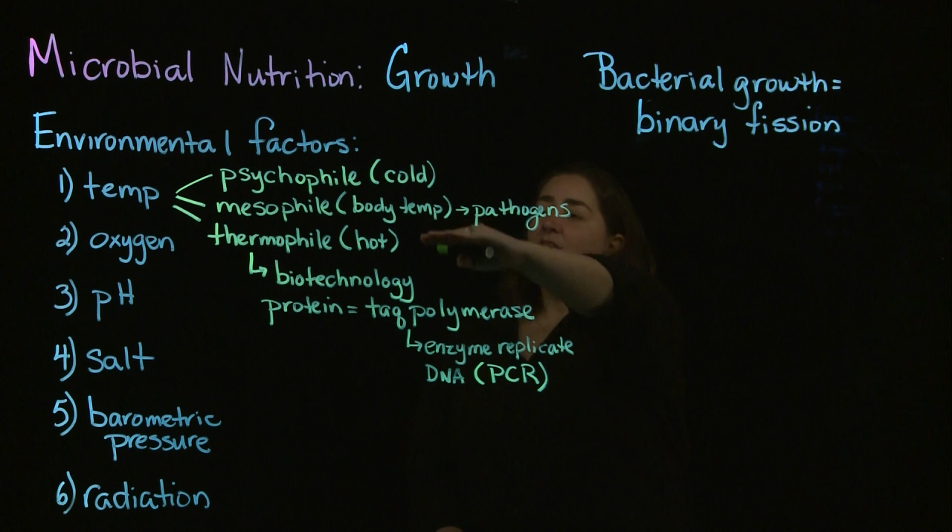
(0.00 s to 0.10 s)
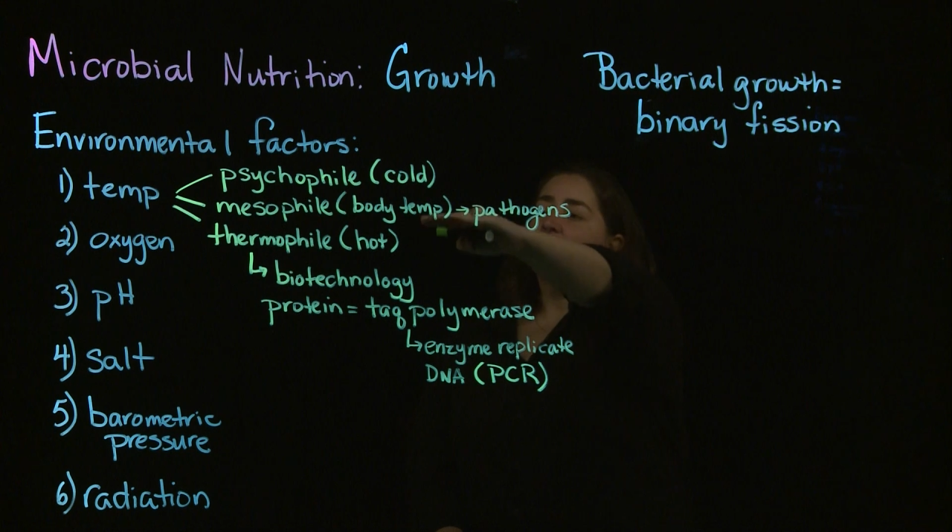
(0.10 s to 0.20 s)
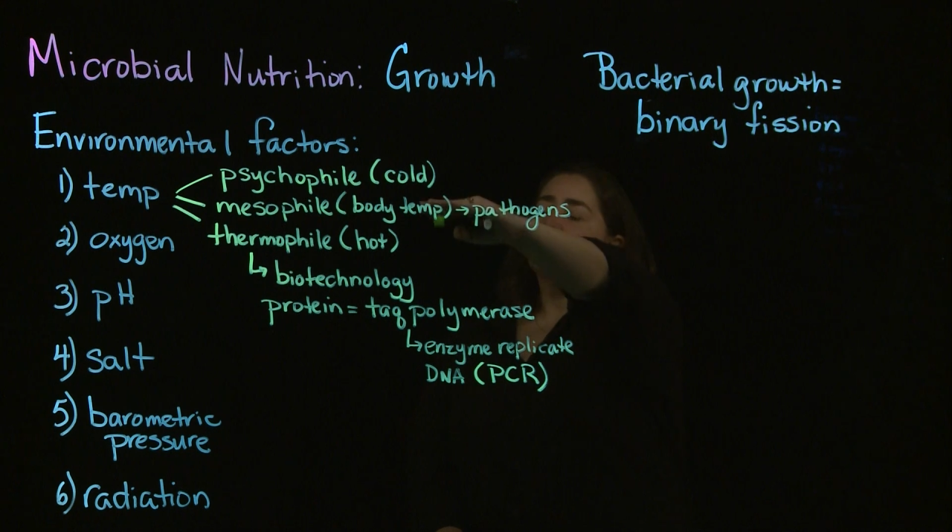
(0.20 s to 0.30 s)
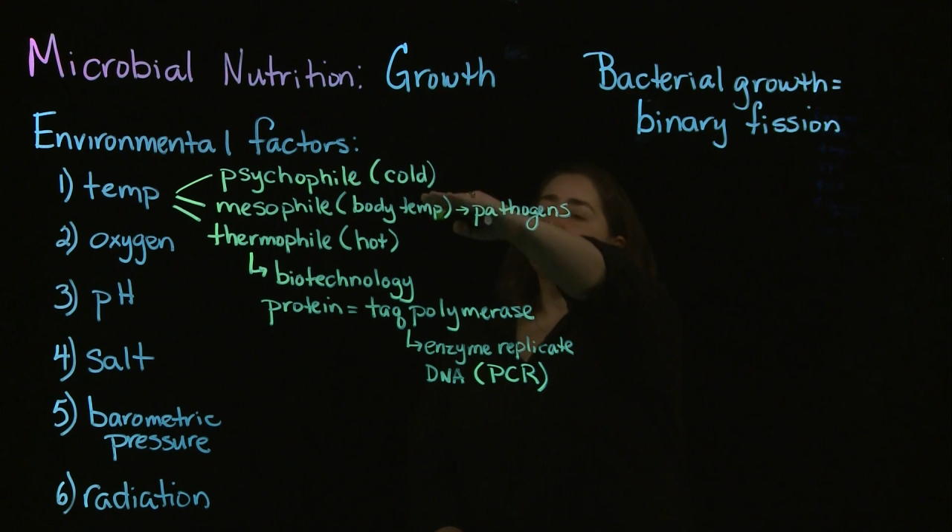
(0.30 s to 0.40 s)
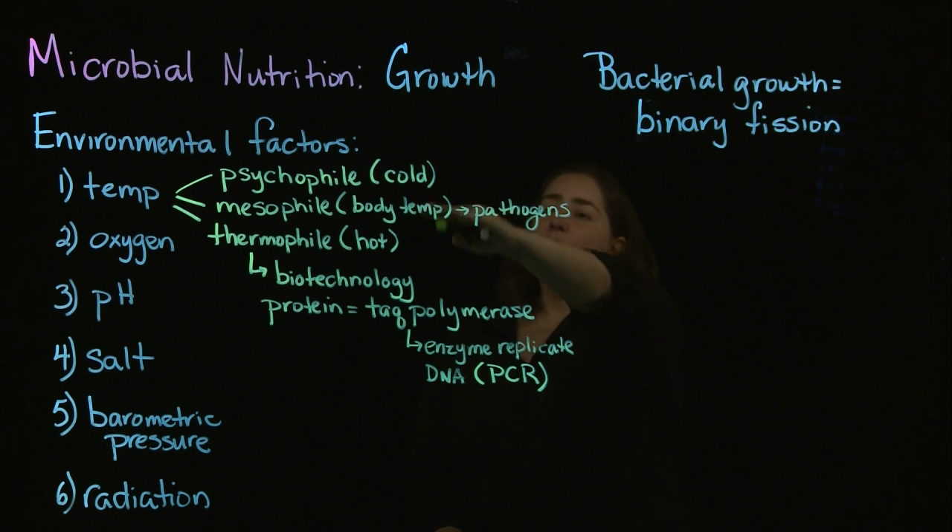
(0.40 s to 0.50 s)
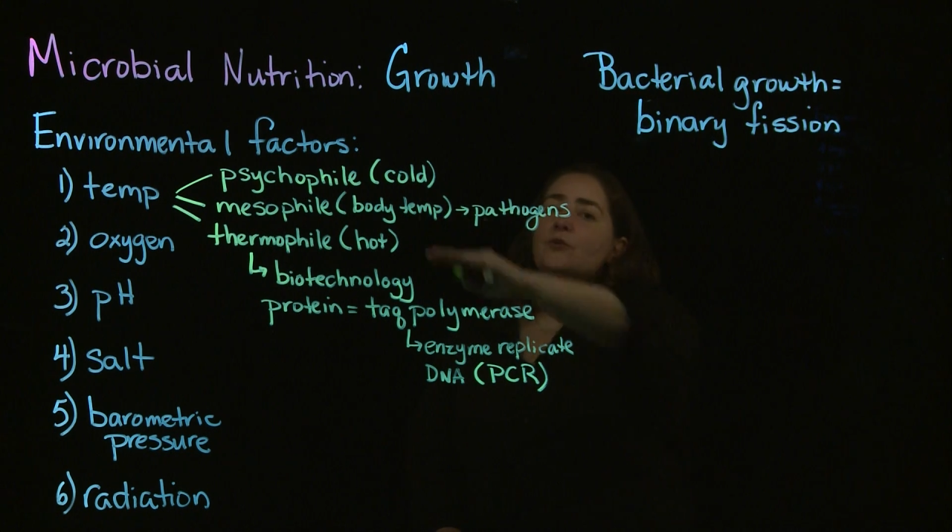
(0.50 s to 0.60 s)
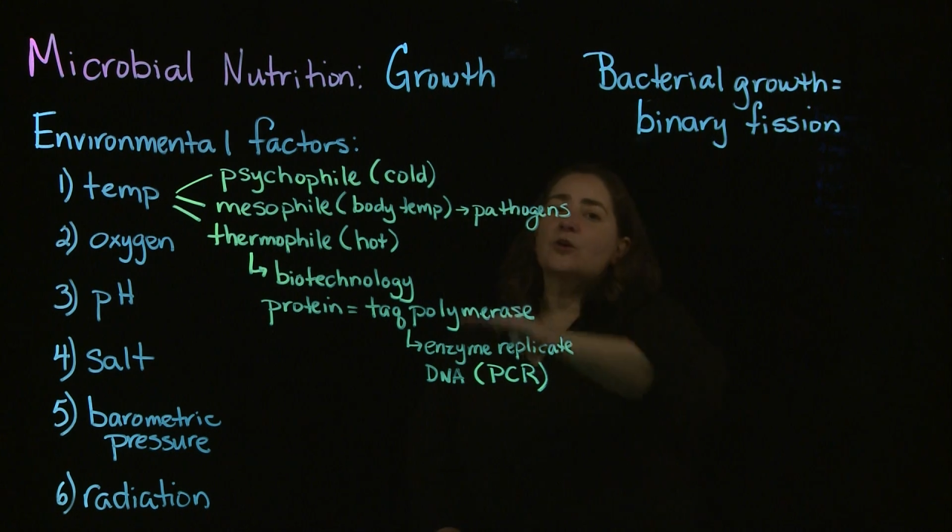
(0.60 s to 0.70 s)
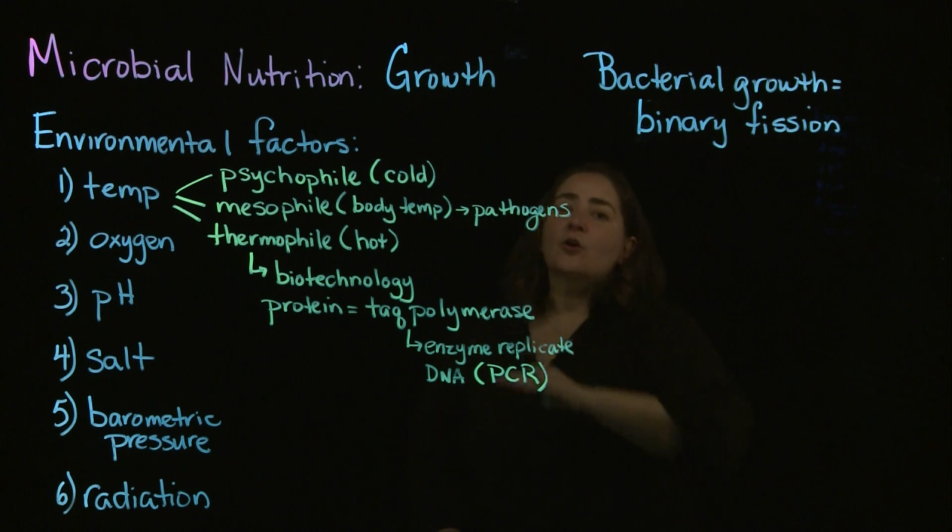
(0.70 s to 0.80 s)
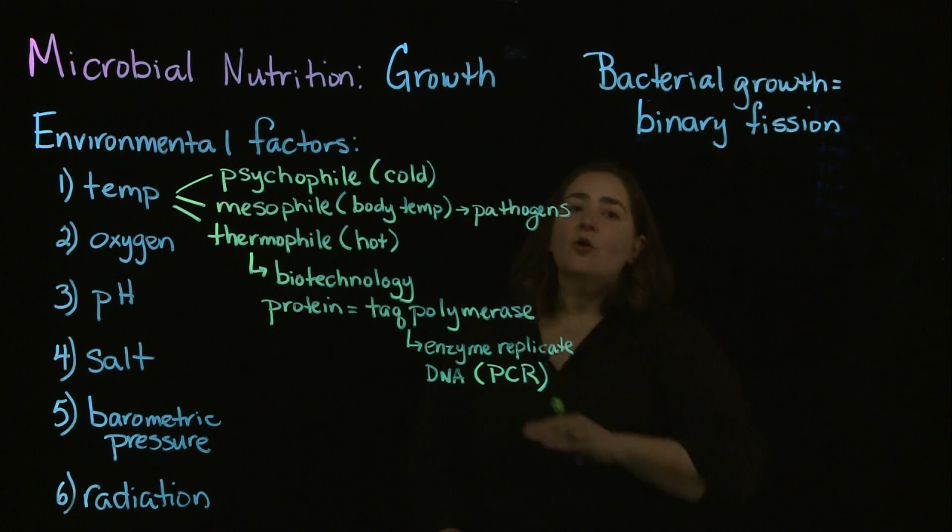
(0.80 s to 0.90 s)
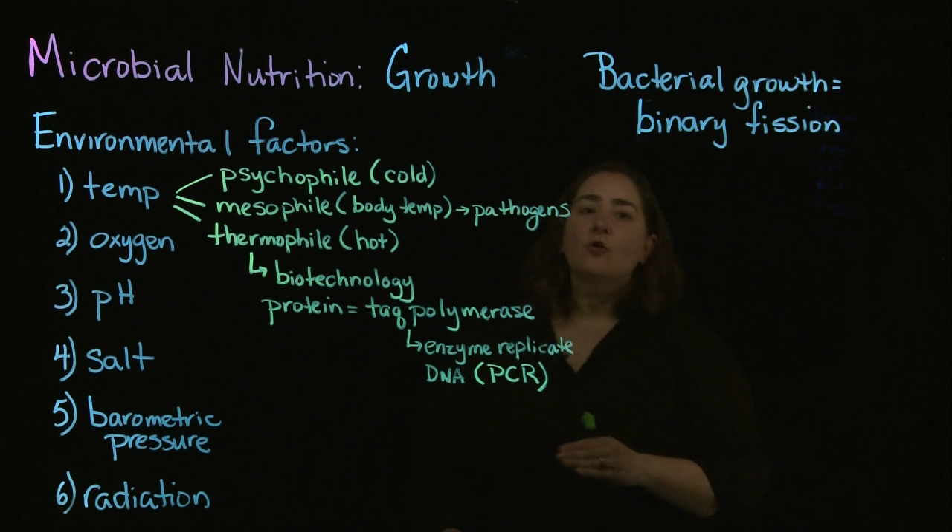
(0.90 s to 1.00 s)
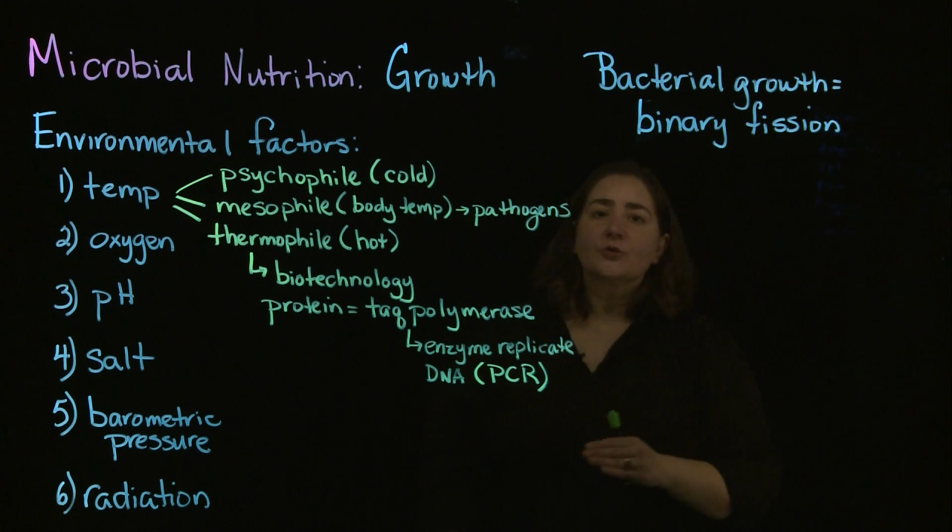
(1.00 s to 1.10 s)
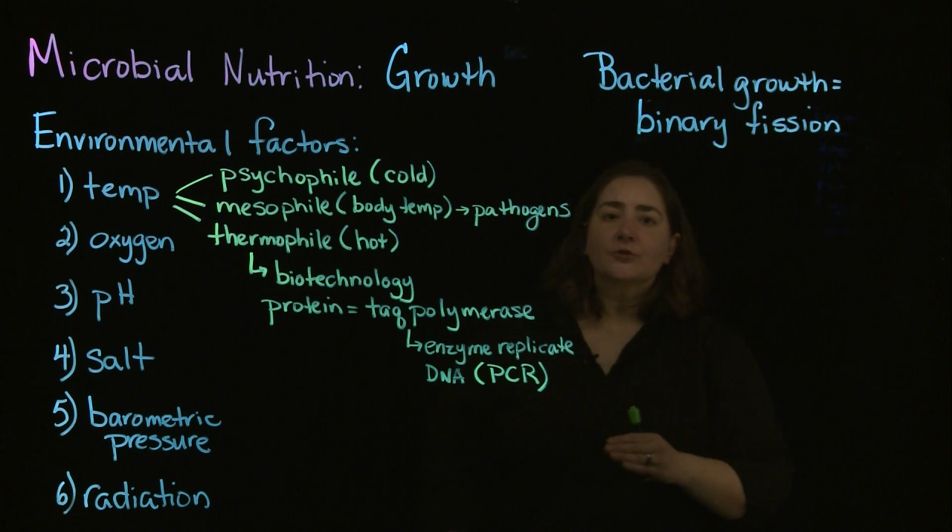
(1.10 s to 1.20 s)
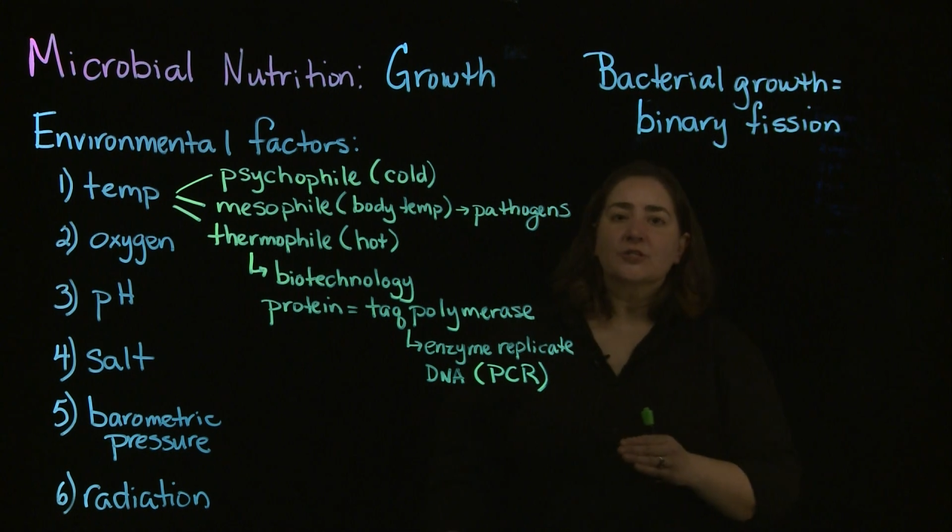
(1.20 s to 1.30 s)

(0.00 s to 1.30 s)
If you go to colder